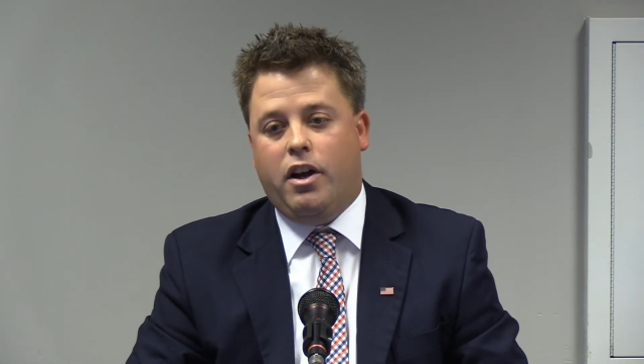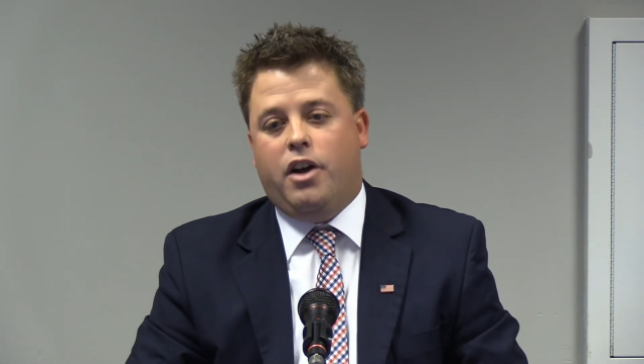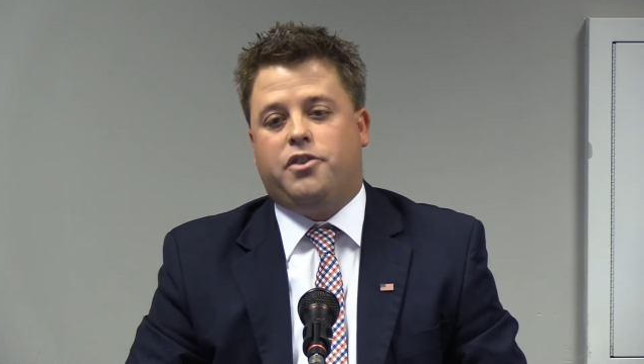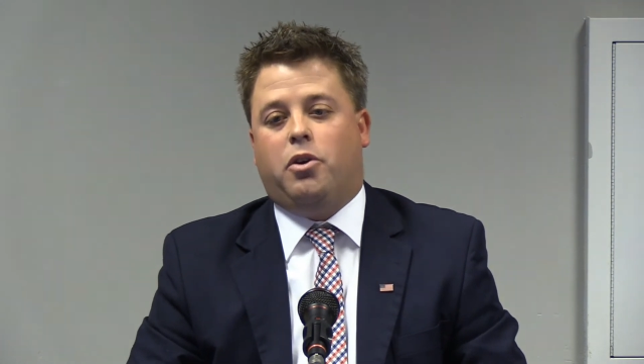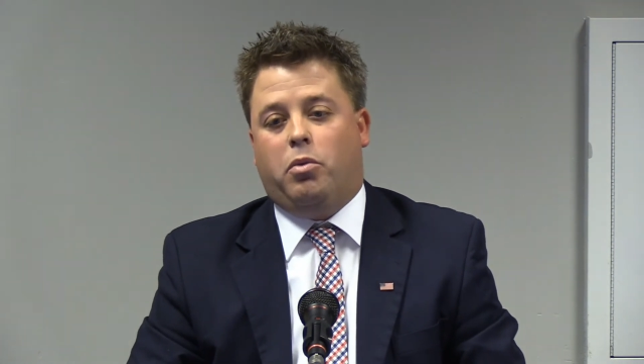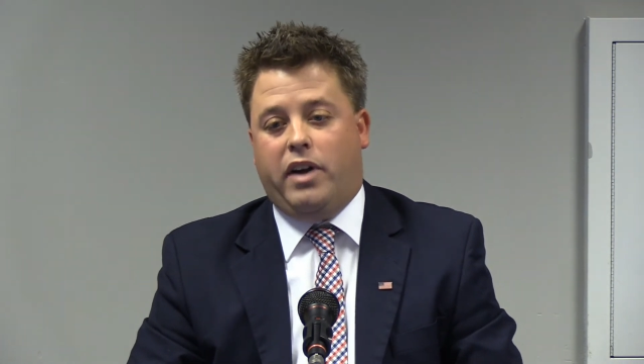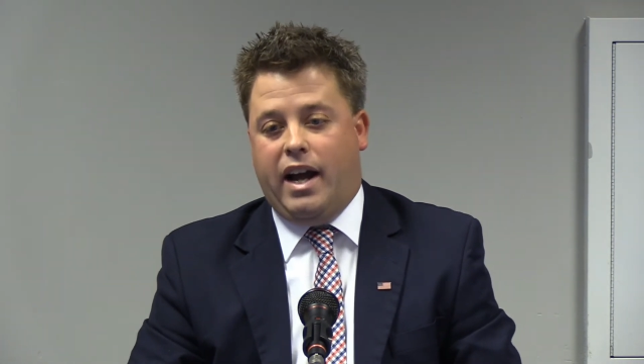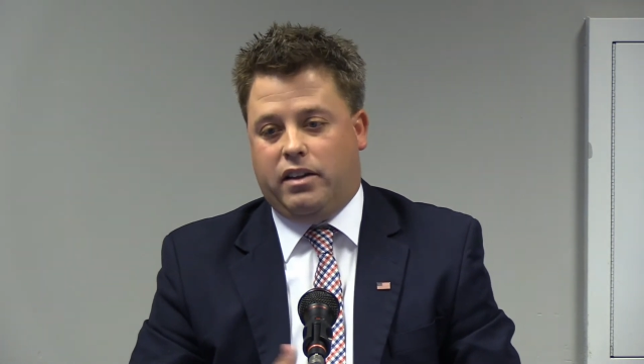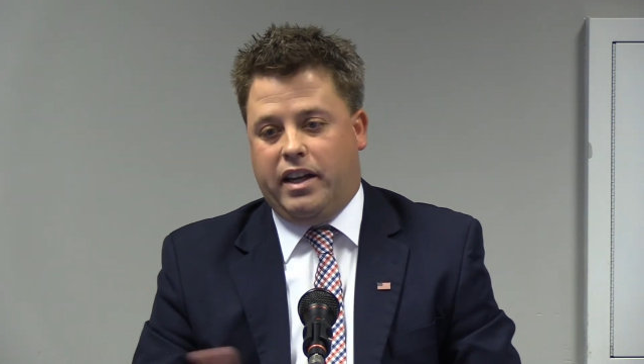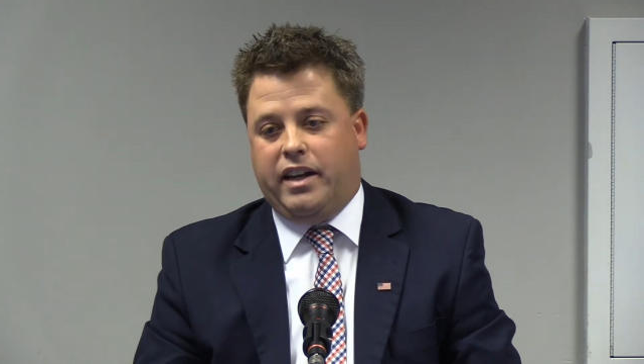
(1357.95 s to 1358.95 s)
so we're
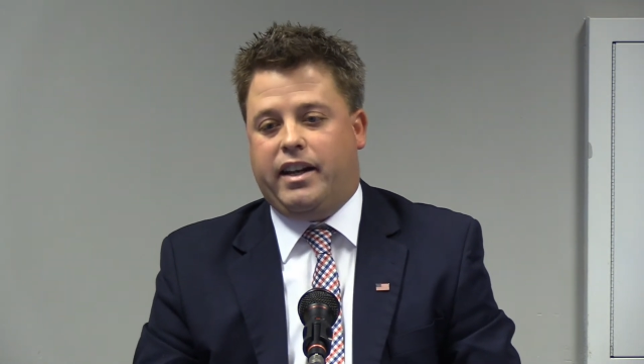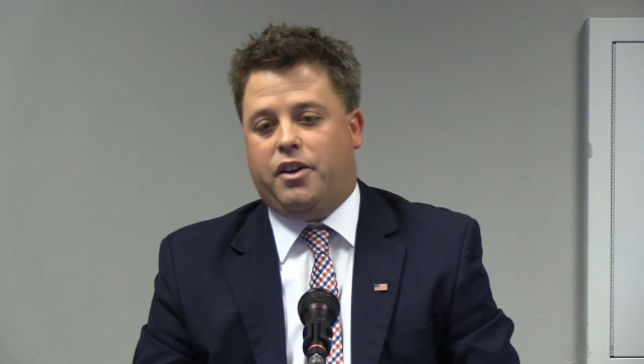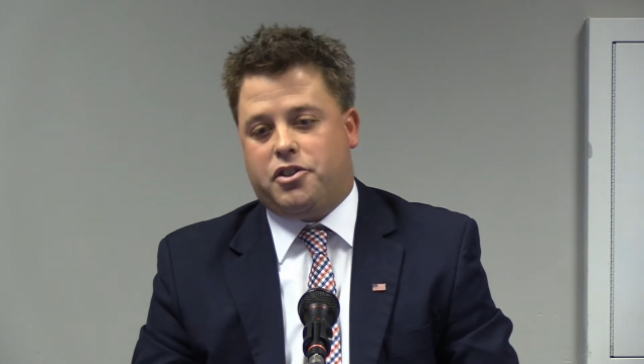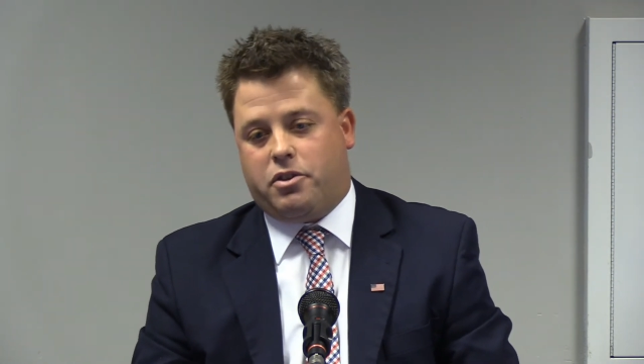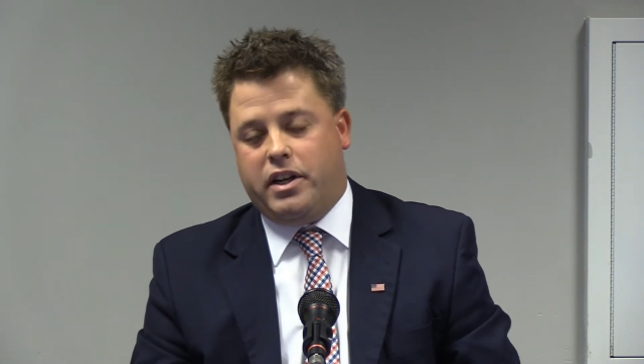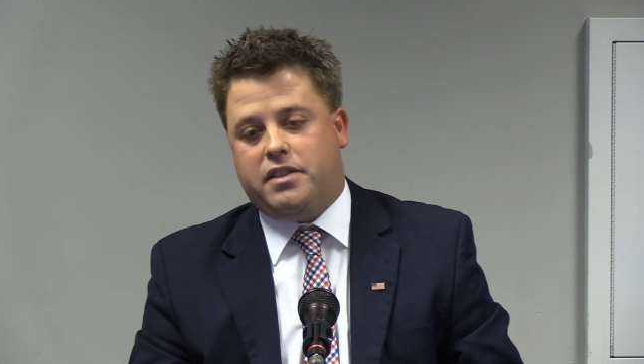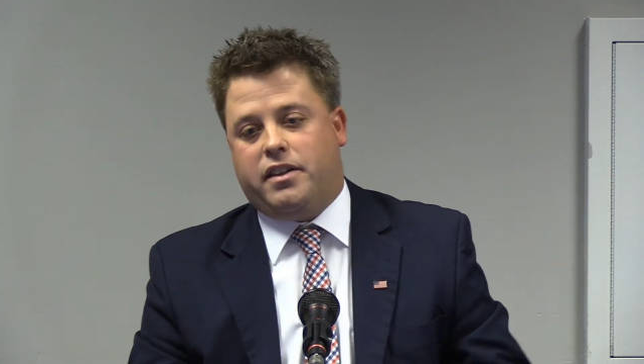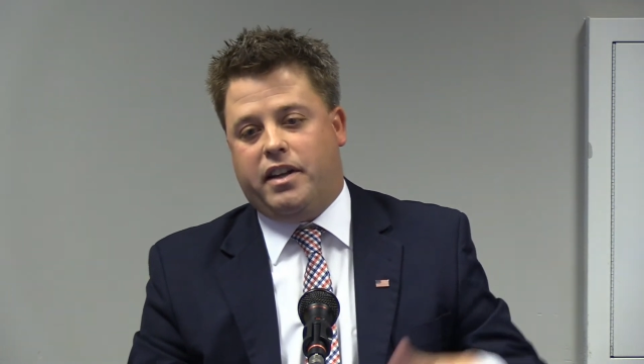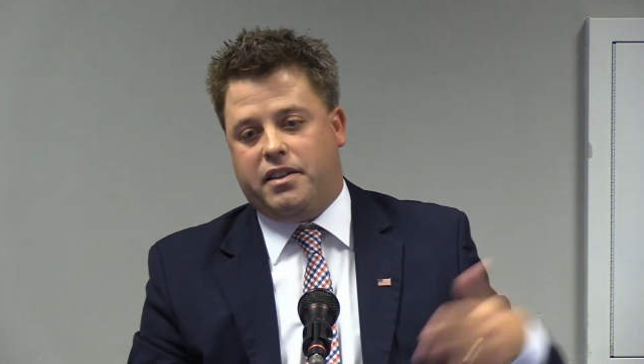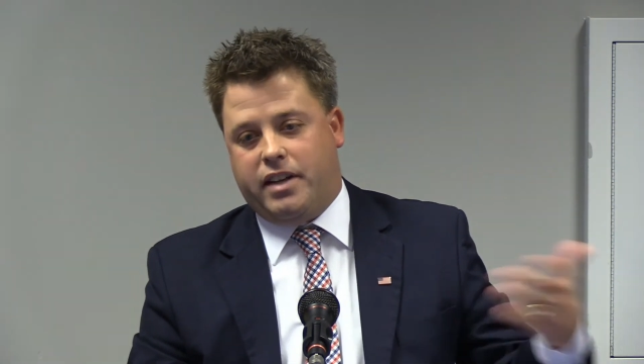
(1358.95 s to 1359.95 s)
not laying down streets
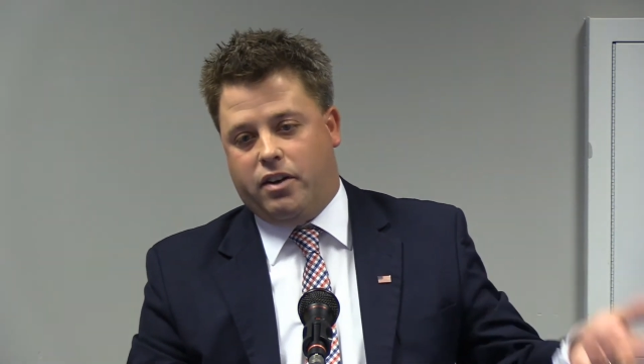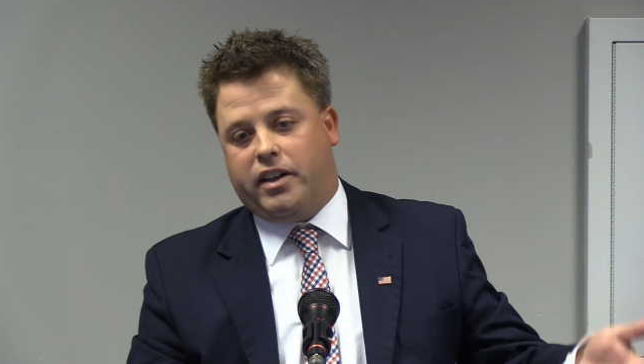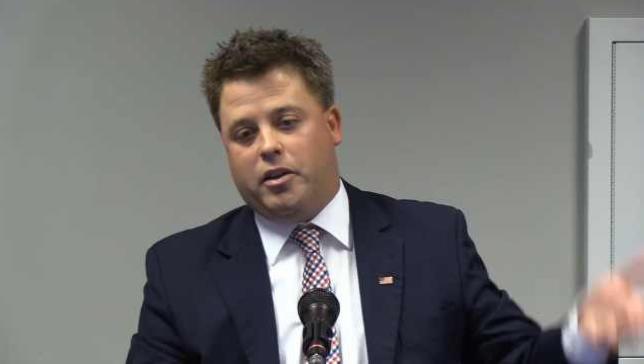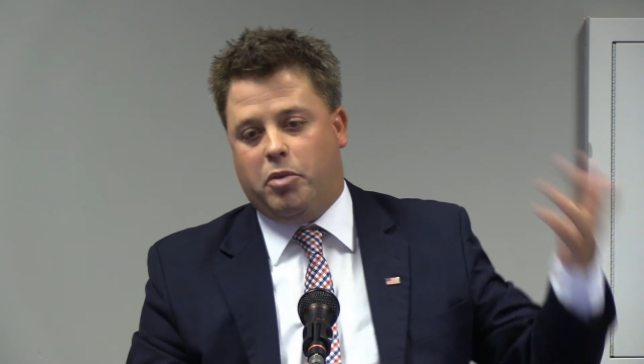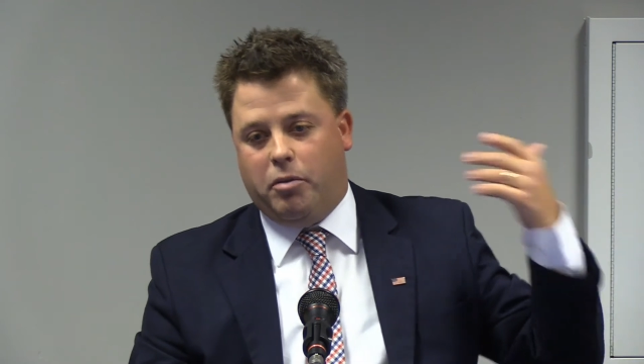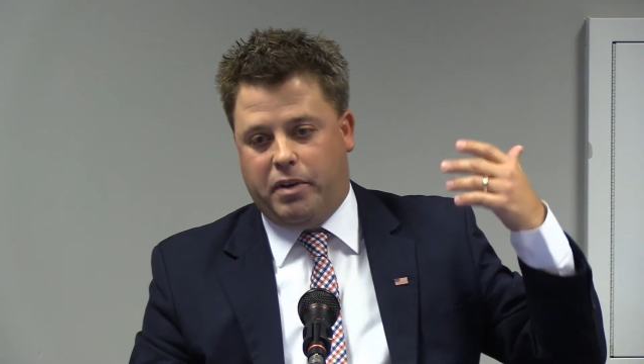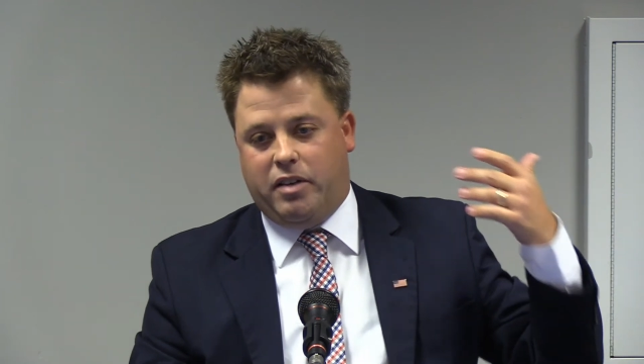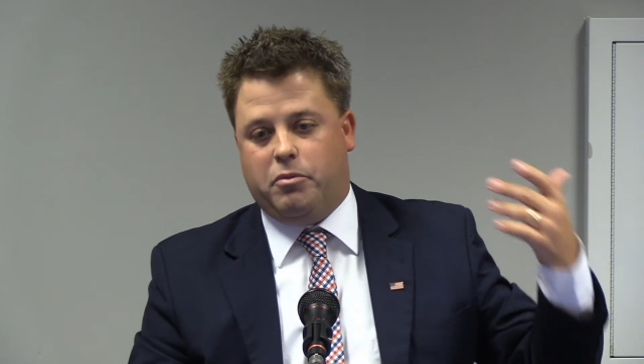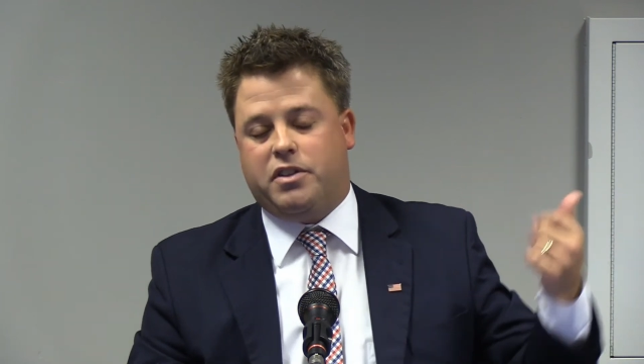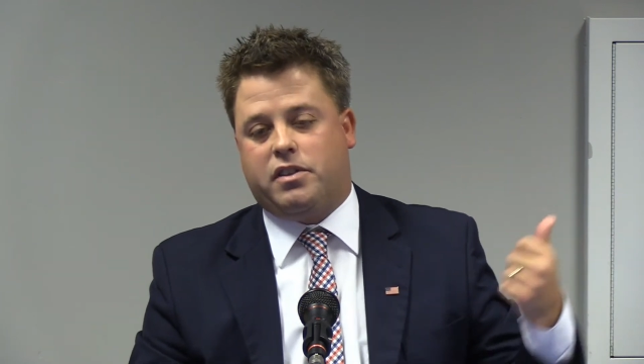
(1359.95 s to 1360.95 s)
and then tearing them up 8
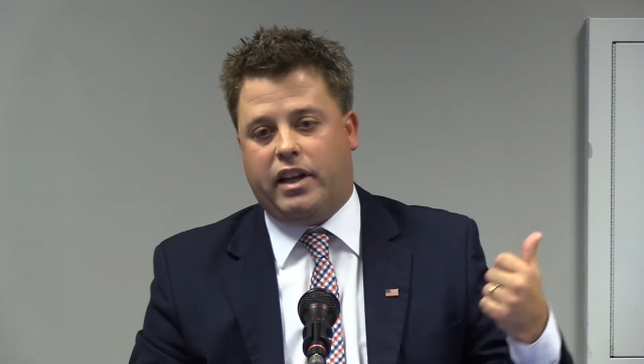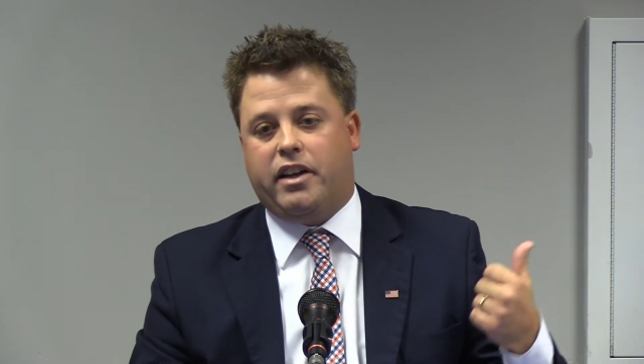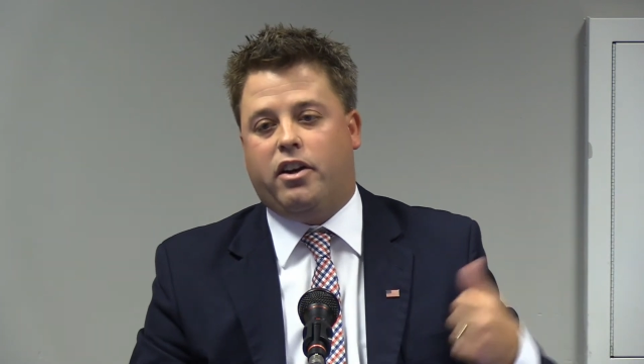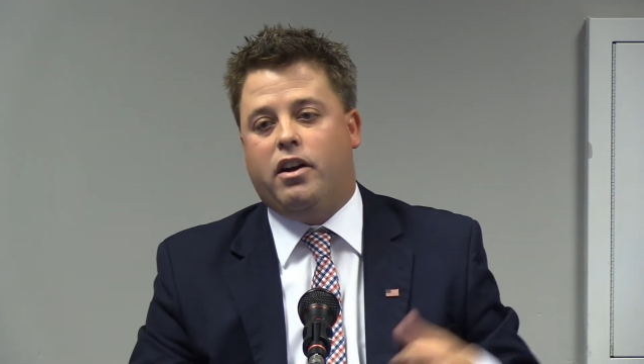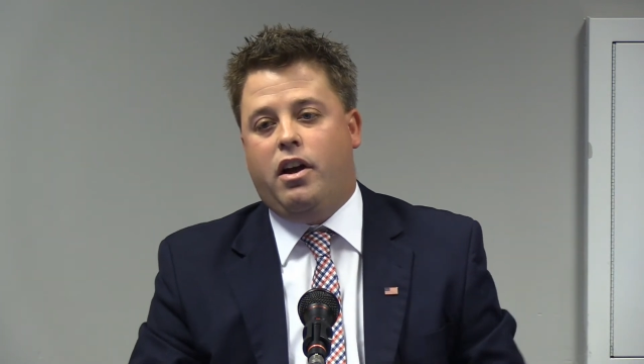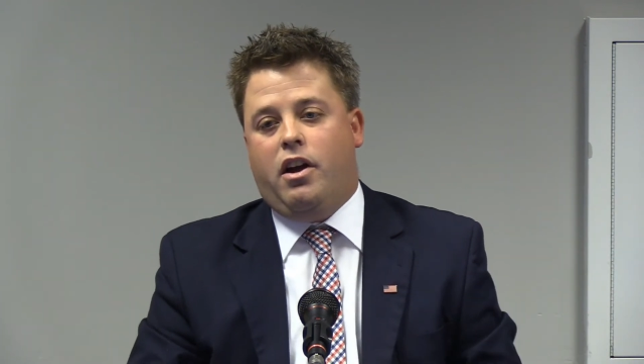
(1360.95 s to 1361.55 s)
months later.